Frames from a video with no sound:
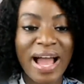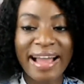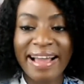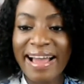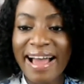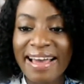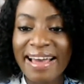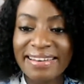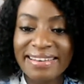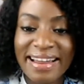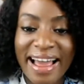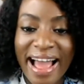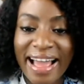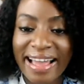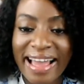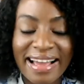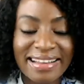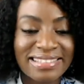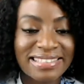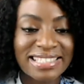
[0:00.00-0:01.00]
I
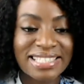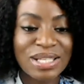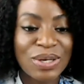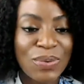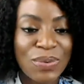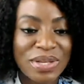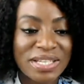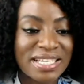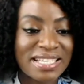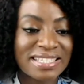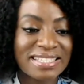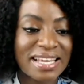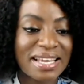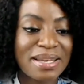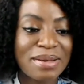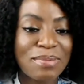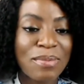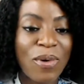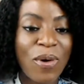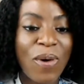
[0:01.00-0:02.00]
can't deal with this
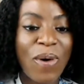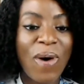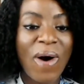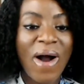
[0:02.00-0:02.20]
anymore.